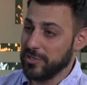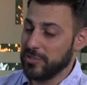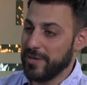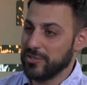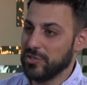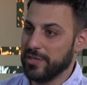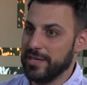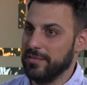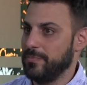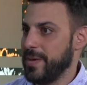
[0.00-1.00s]
especially
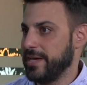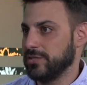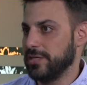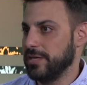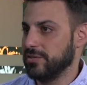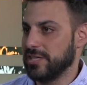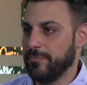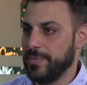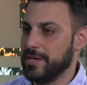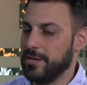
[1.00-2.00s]
in the past years,
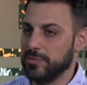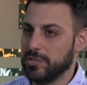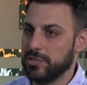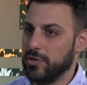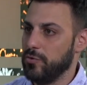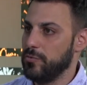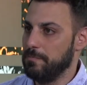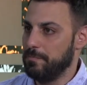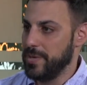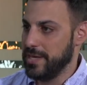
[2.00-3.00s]
have become so
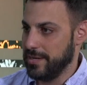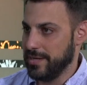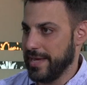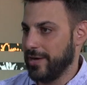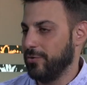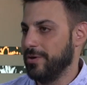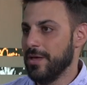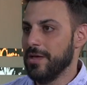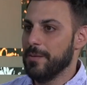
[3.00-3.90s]
beaten down